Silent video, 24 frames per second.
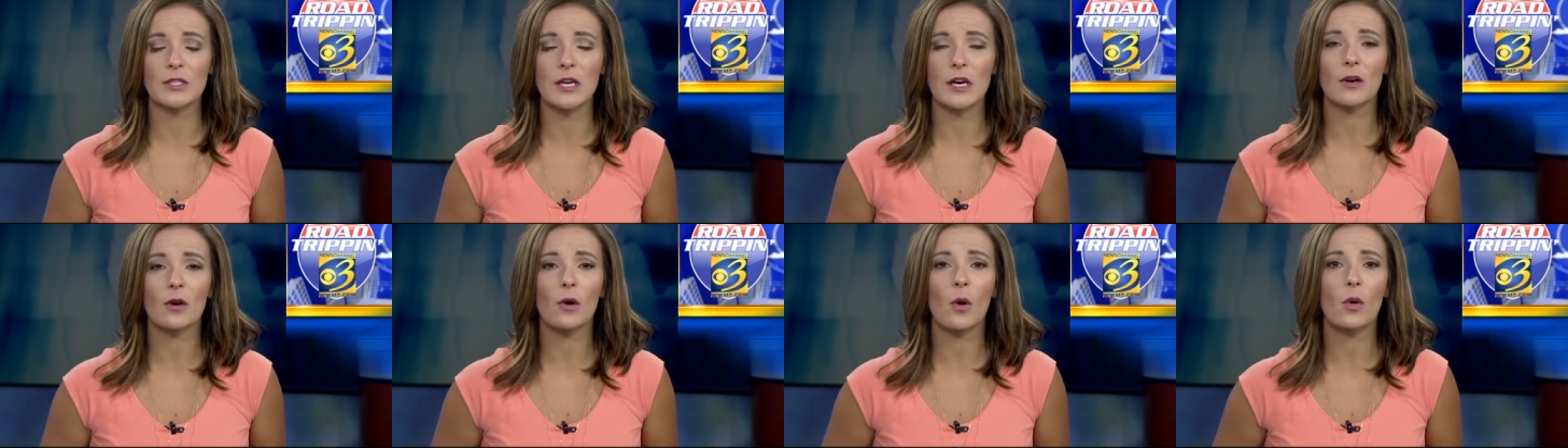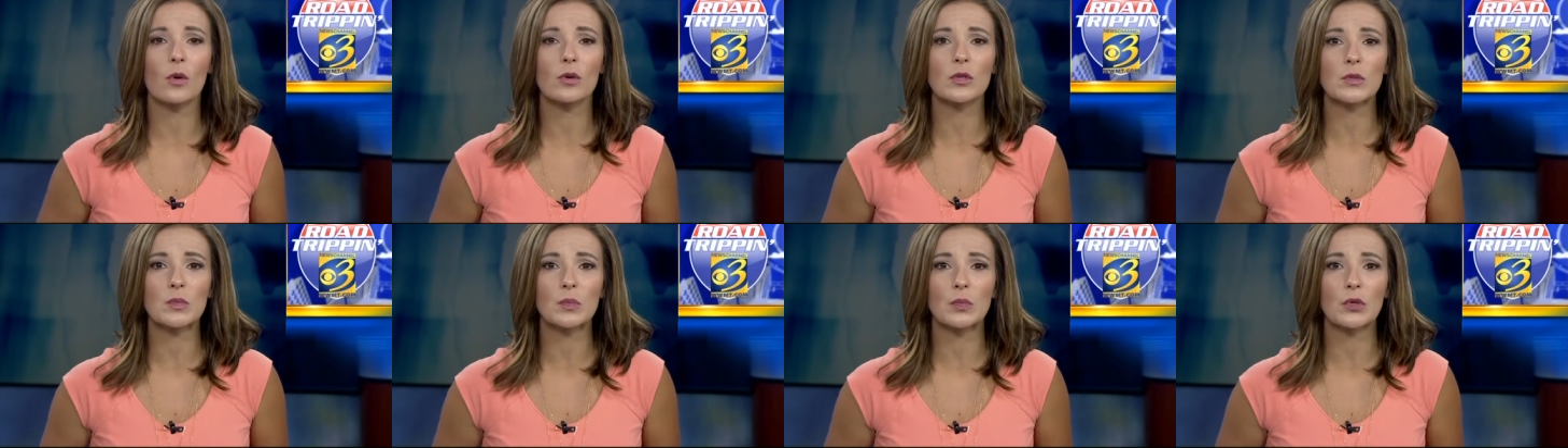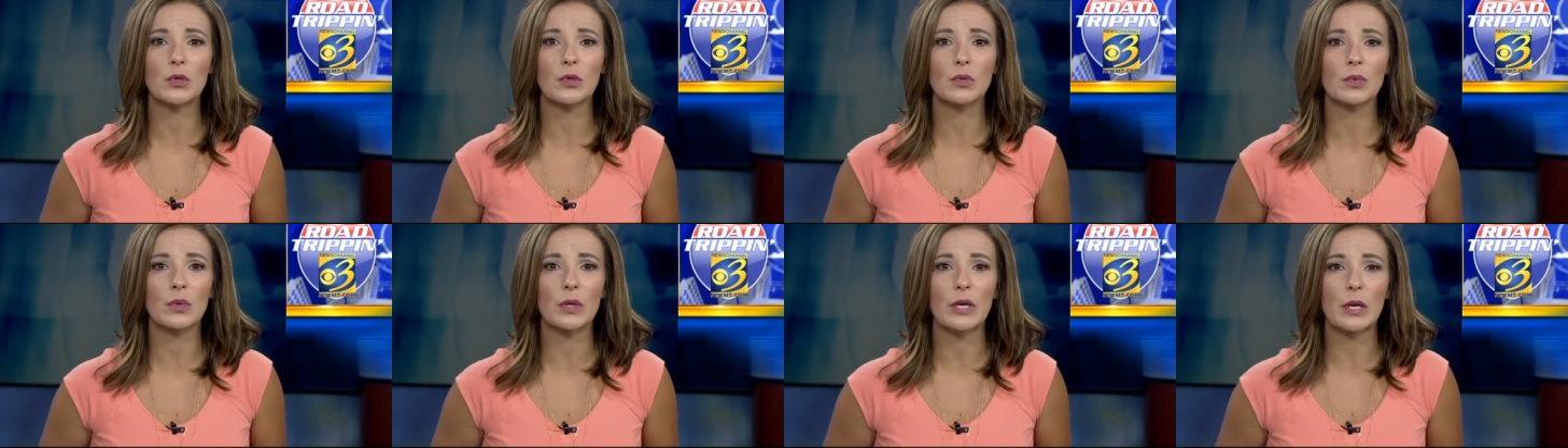Dark Horse
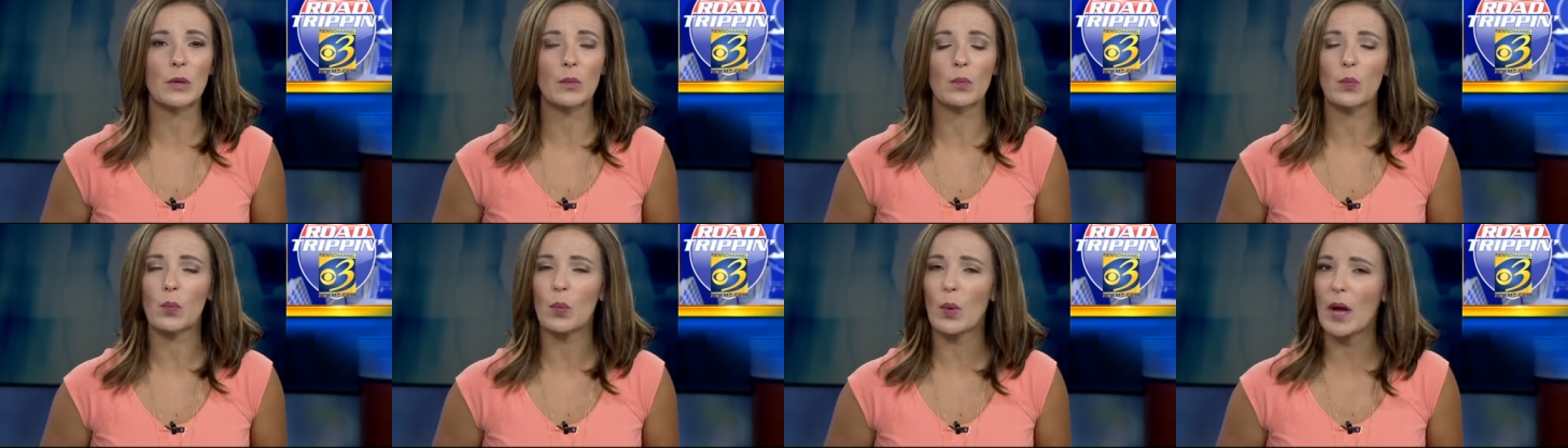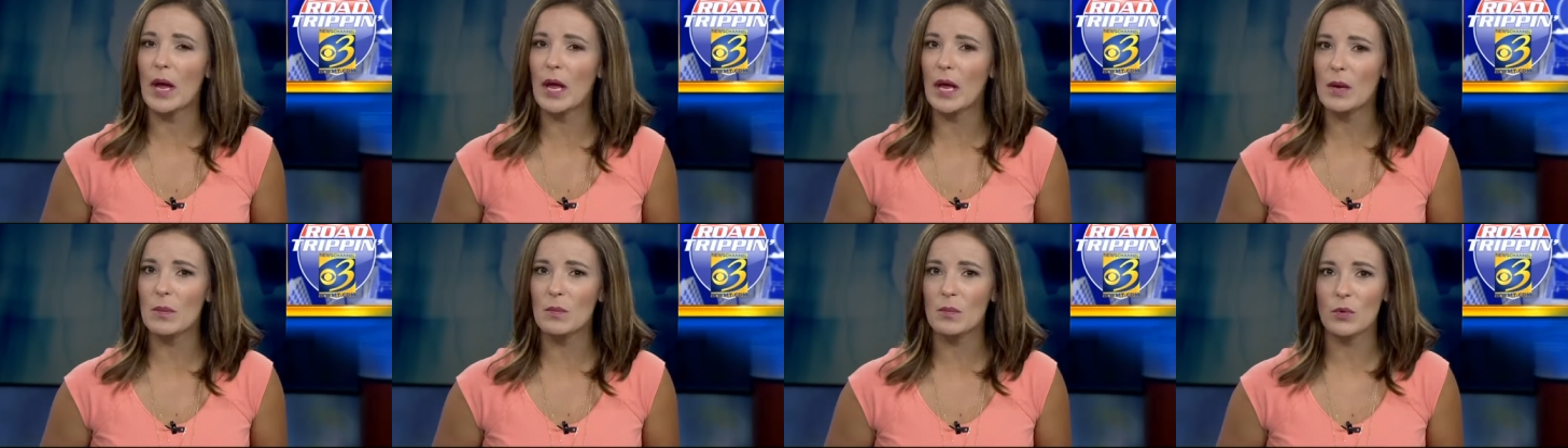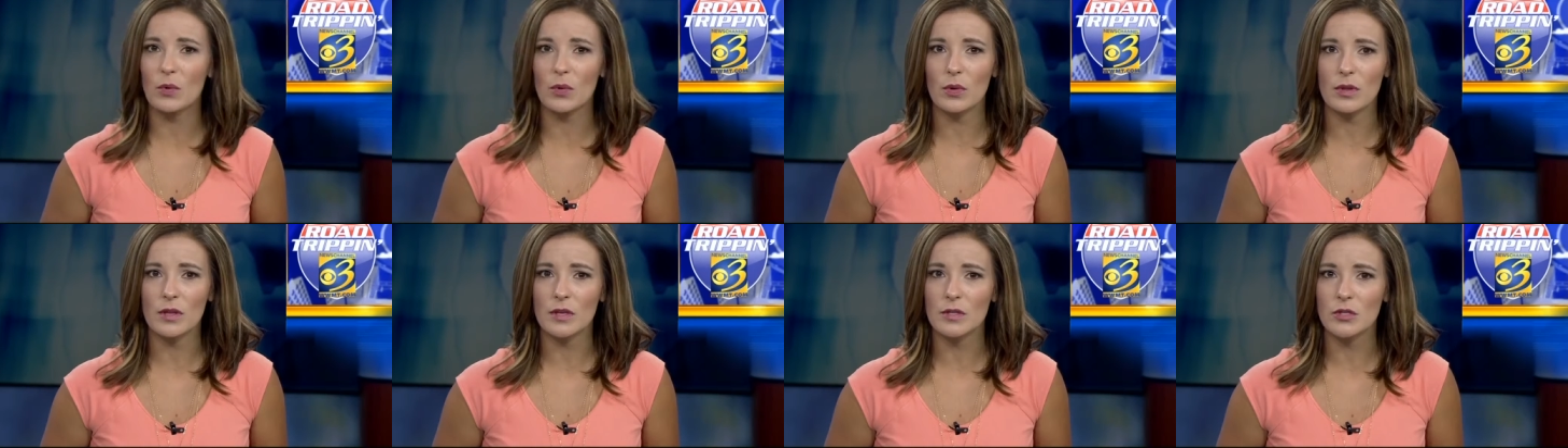Brewery, way
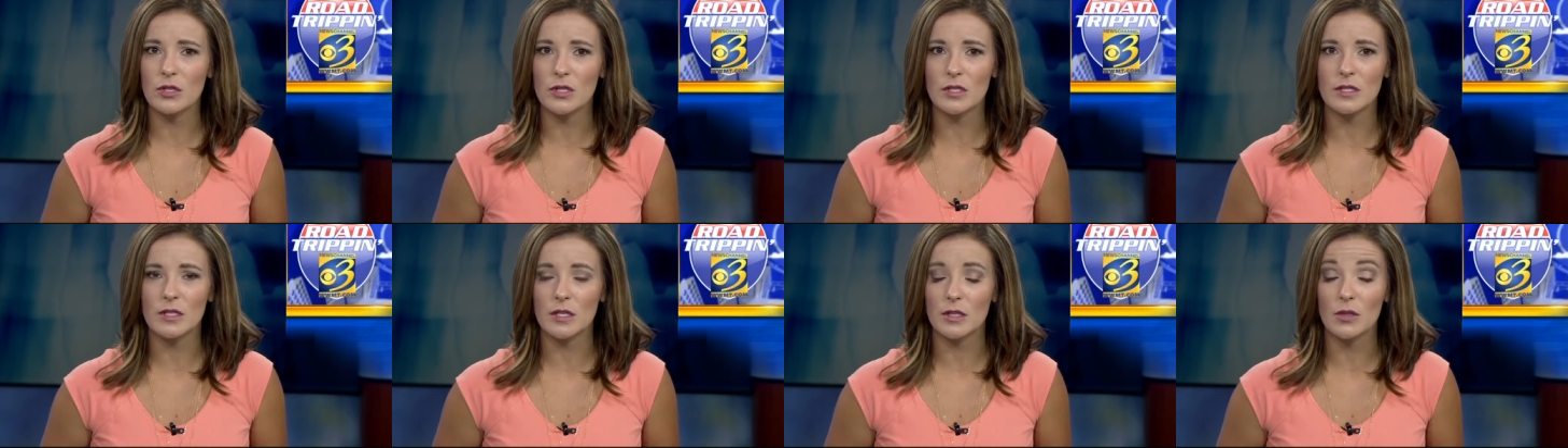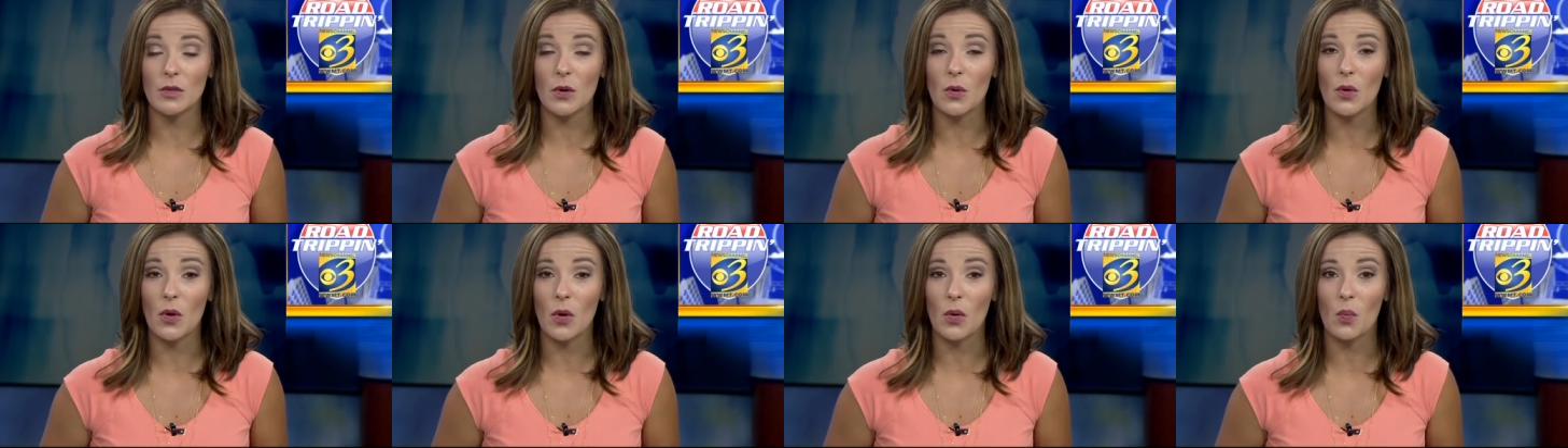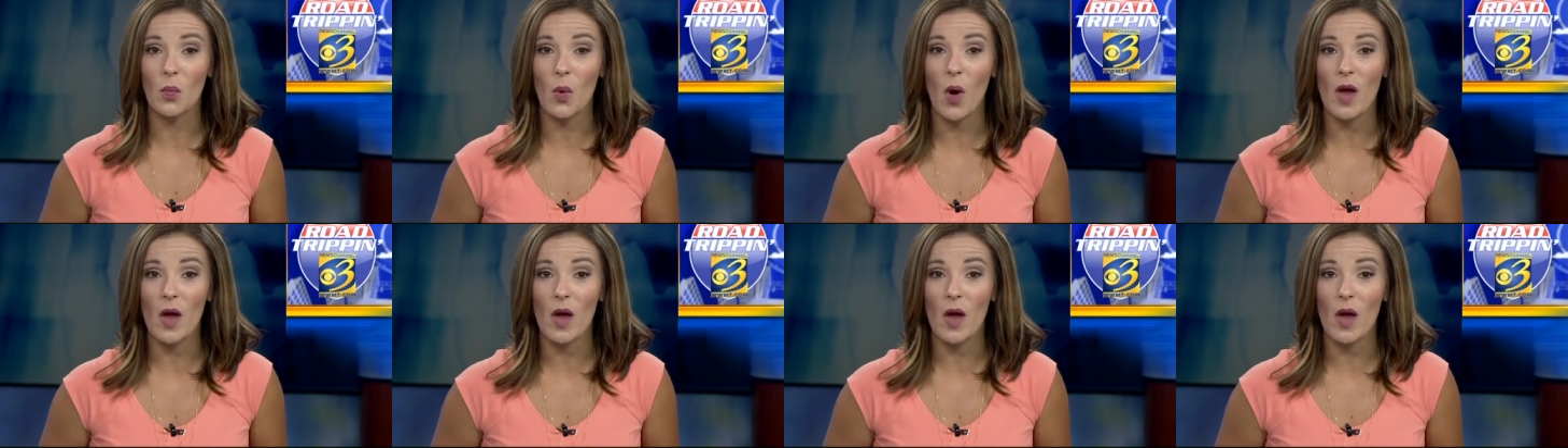more than just a local